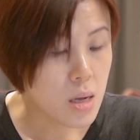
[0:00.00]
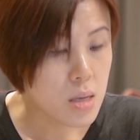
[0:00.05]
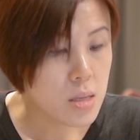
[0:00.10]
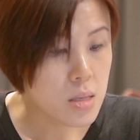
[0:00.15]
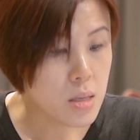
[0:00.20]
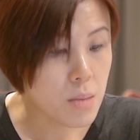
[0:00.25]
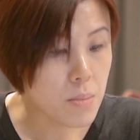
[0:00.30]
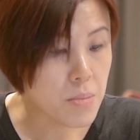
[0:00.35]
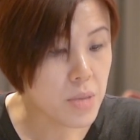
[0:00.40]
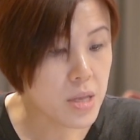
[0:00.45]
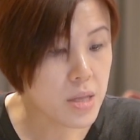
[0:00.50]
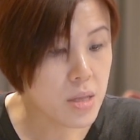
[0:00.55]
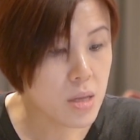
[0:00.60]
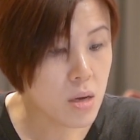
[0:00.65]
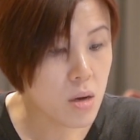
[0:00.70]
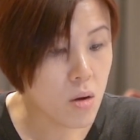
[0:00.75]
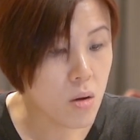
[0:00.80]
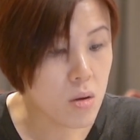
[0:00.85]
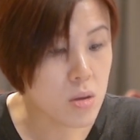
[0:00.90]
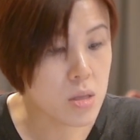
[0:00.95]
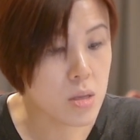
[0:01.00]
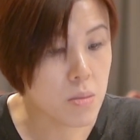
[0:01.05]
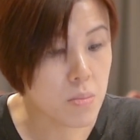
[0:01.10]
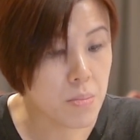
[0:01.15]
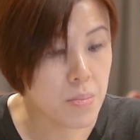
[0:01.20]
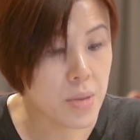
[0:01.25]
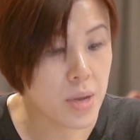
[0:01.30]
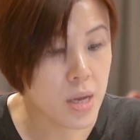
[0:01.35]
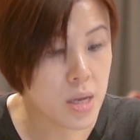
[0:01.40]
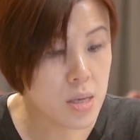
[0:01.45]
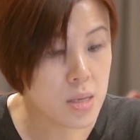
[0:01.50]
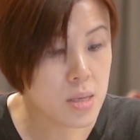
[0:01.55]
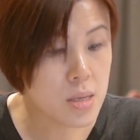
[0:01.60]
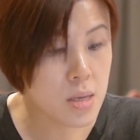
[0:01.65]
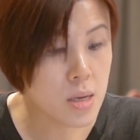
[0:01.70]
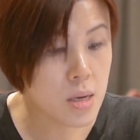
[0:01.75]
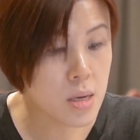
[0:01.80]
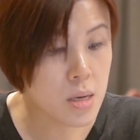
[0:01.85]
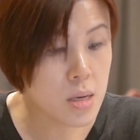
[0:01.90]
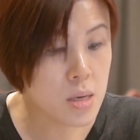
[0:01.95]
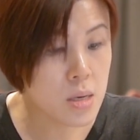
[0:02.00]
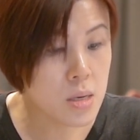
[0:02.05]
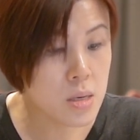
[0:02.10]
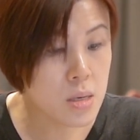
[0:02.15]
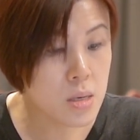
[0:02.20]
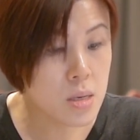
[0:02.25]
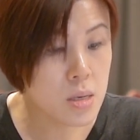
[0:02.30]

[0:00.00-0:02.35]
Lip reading: the beetle on the big circle